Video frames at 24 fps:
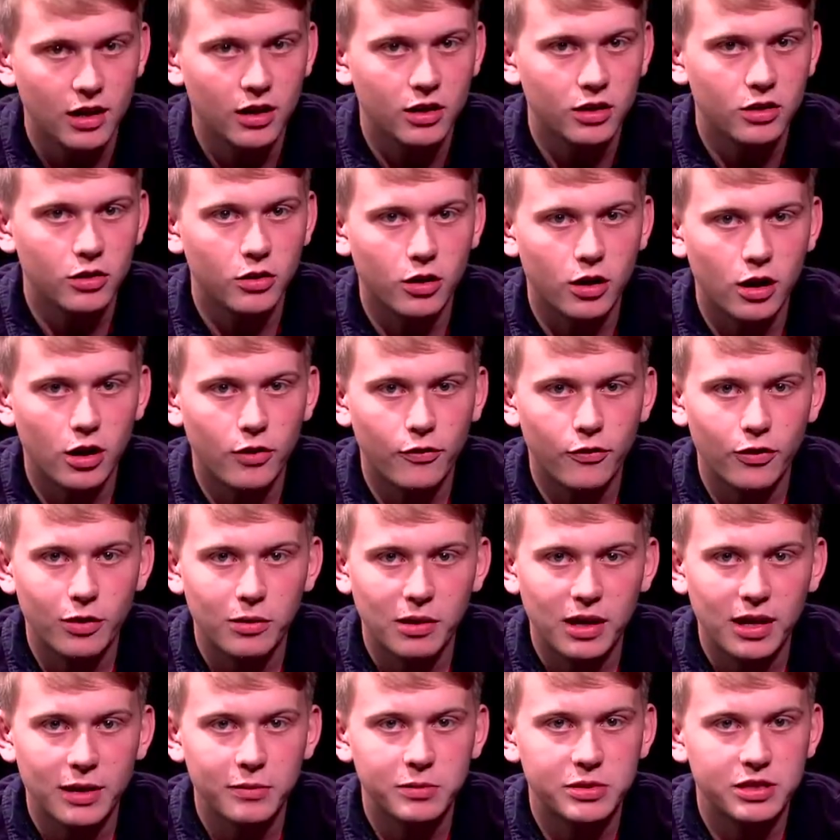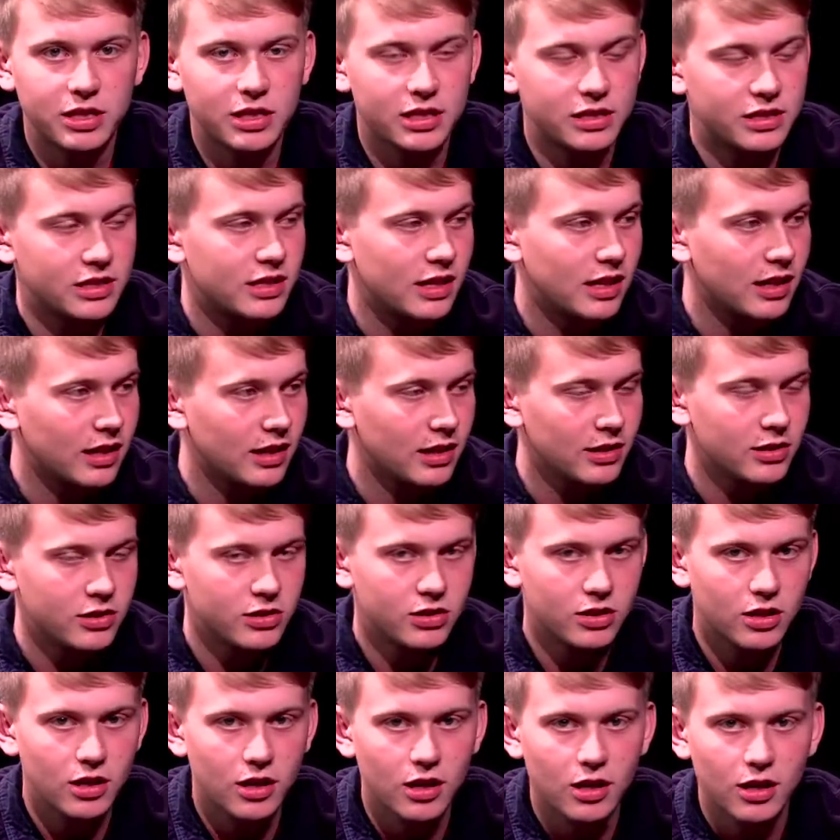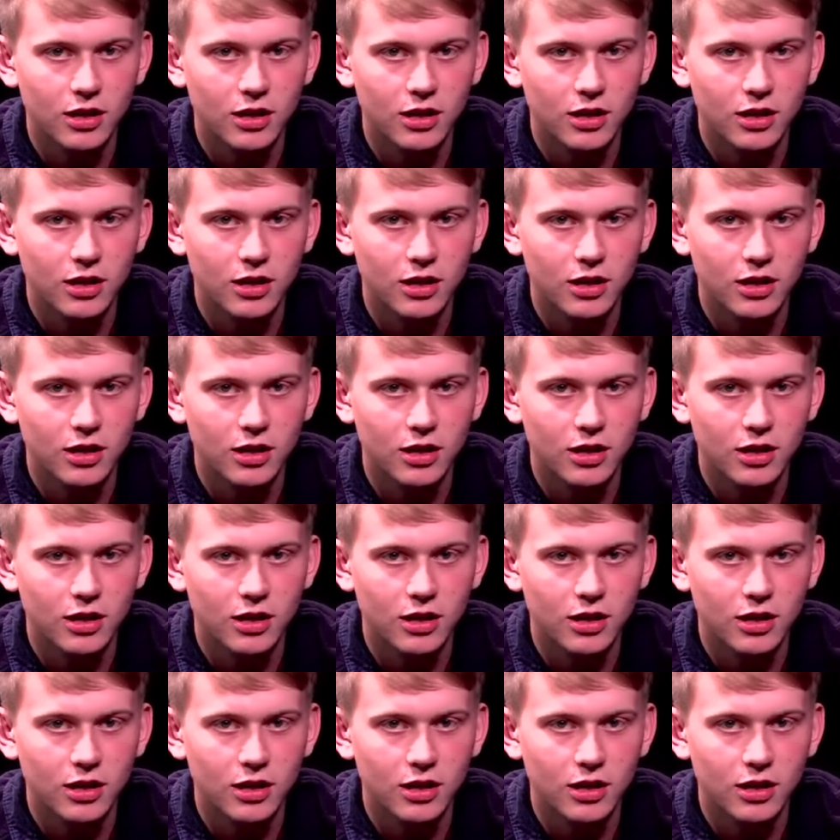your girlfriend Kim Sears is English. Yeah.